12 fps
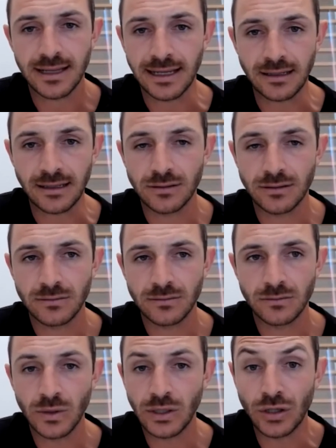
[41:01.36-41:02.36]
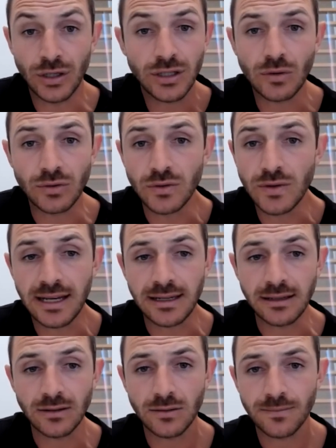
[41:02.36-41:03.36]
Like we could go do that
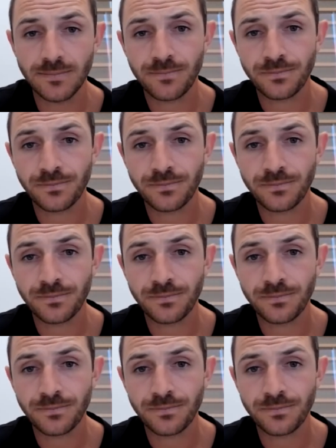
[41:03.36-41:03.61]
deal,